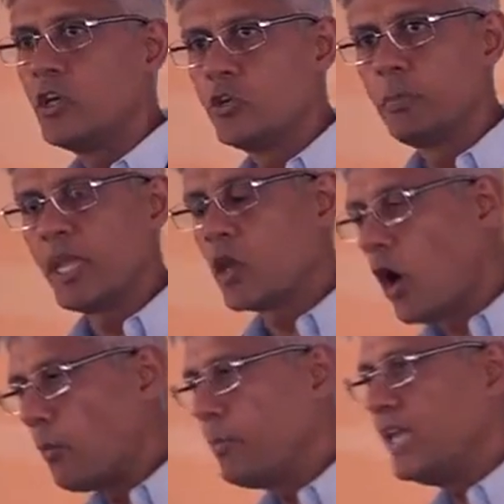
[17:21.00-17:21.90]
to be
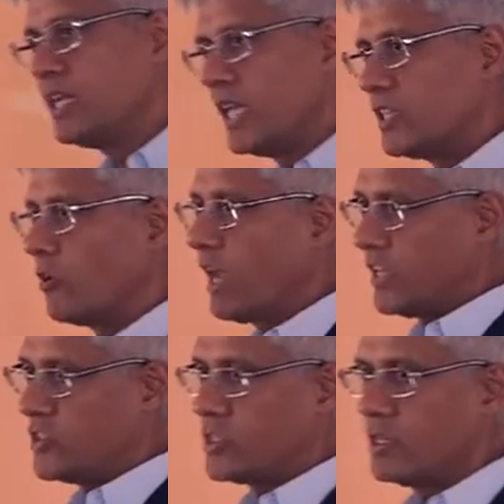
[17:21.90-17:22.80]
copied in the
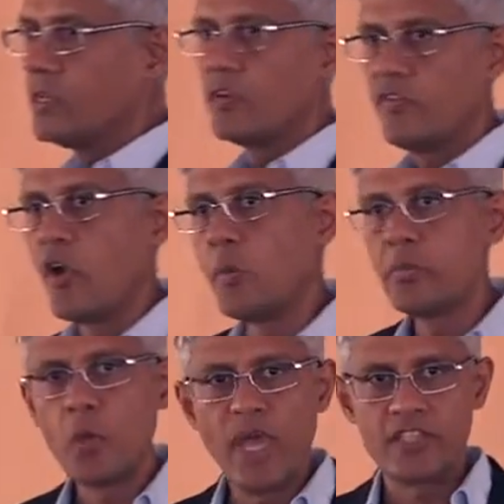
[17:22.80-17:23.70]
rest from
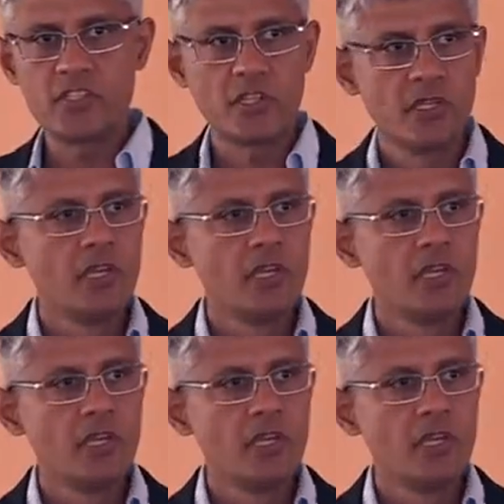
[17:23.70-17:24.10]
the West.